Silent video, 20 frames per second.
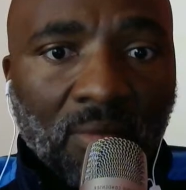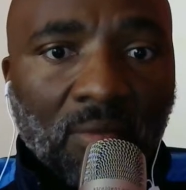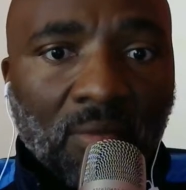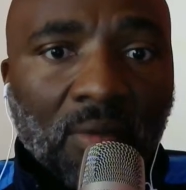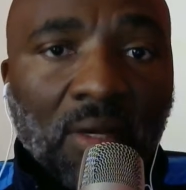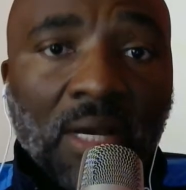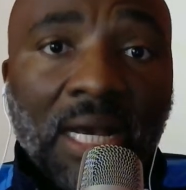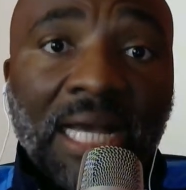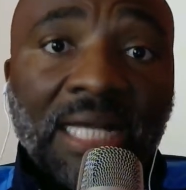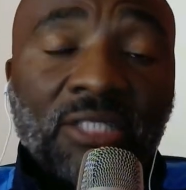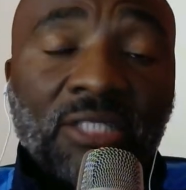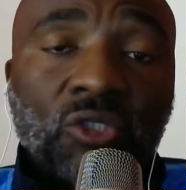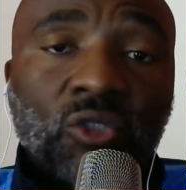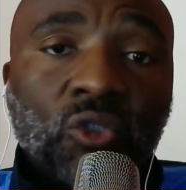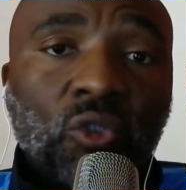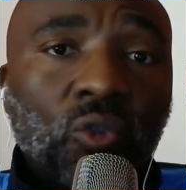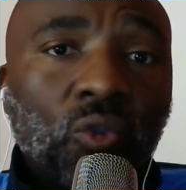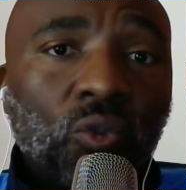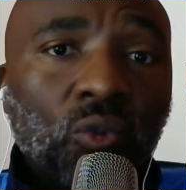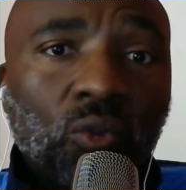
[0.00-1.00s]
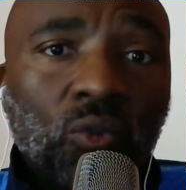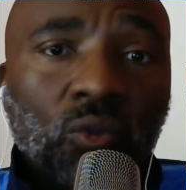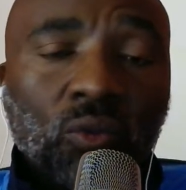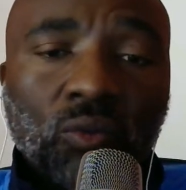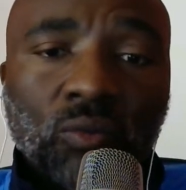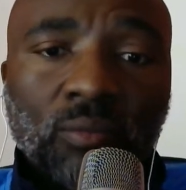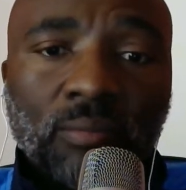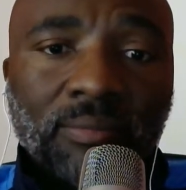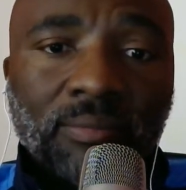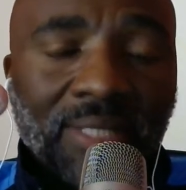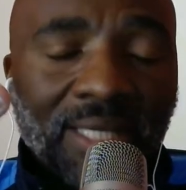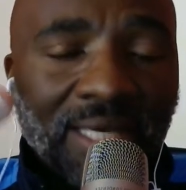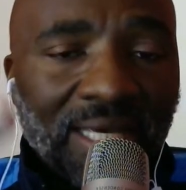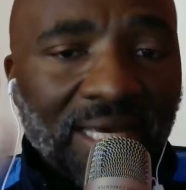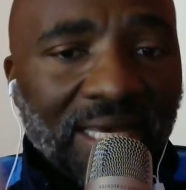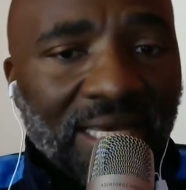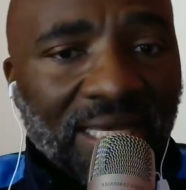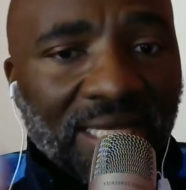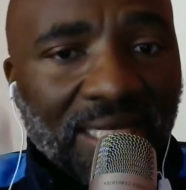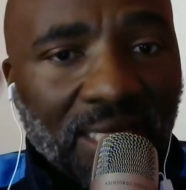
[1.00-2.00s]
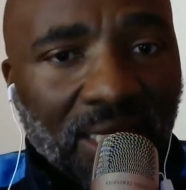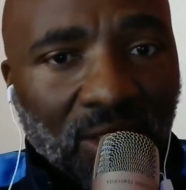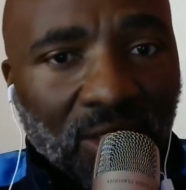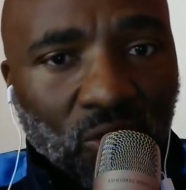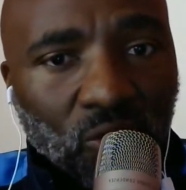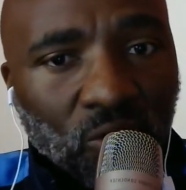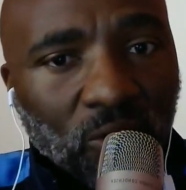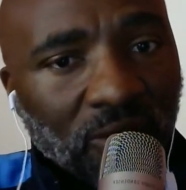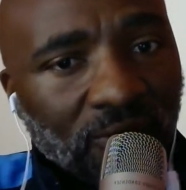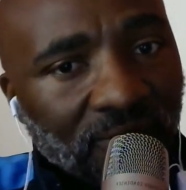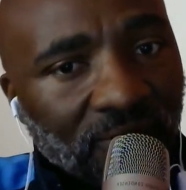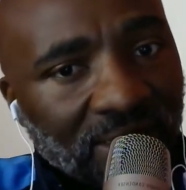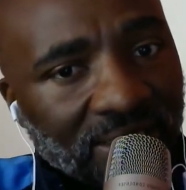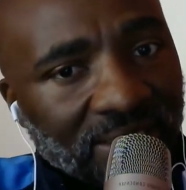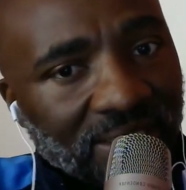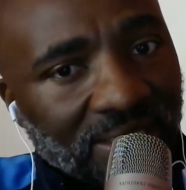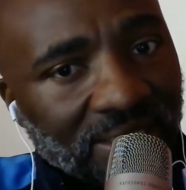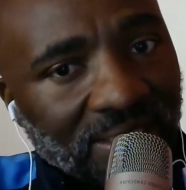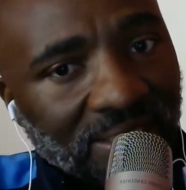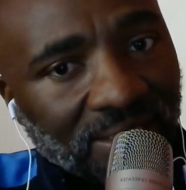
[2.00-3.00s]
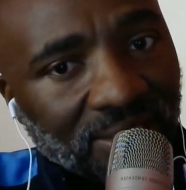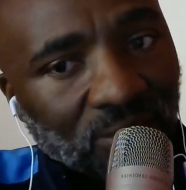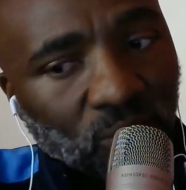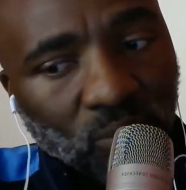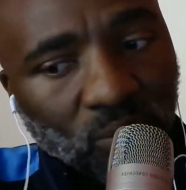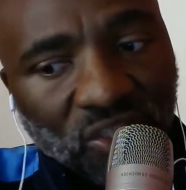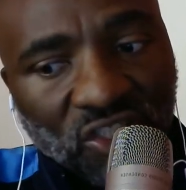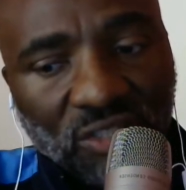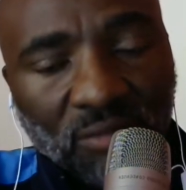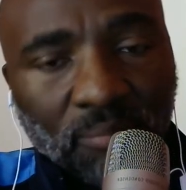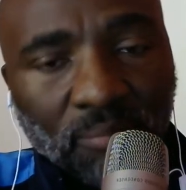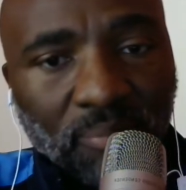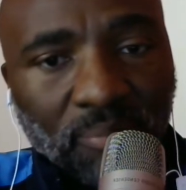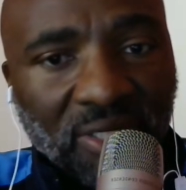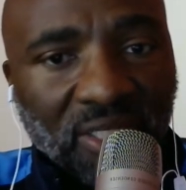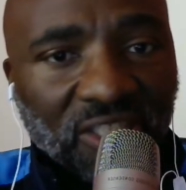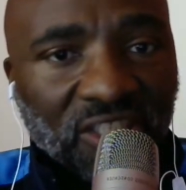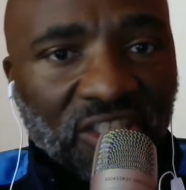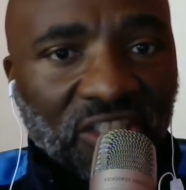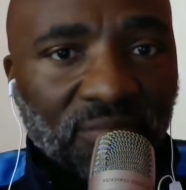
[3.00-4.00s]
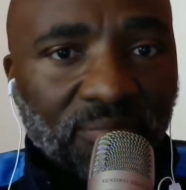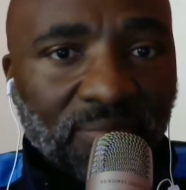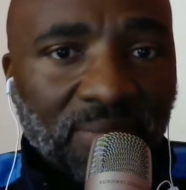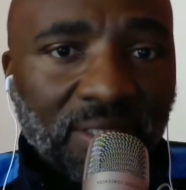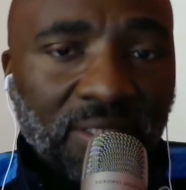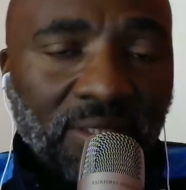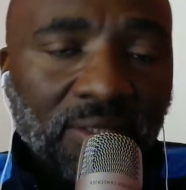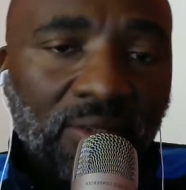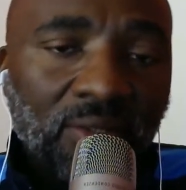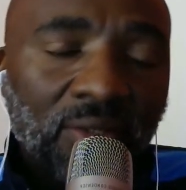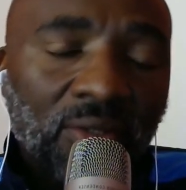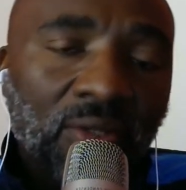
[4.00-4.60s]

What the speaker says: high school, and universities, which brings me